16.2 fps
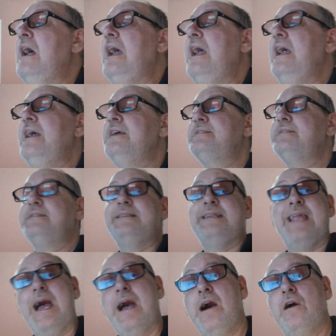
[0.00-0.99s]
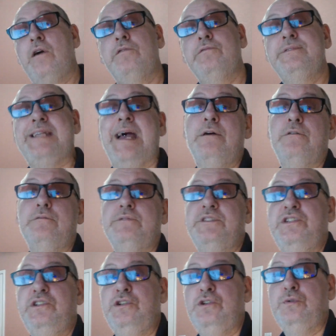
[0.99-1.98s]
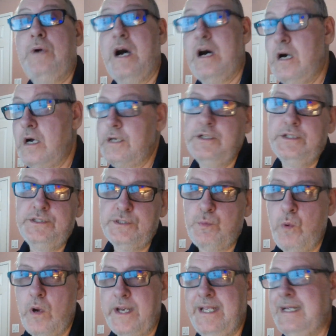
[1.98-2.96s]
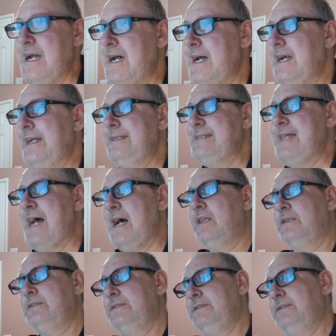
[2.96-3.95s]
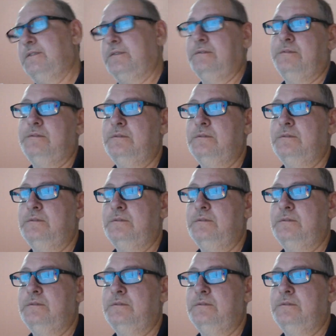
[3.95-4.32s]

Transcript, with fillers: is now down to $129.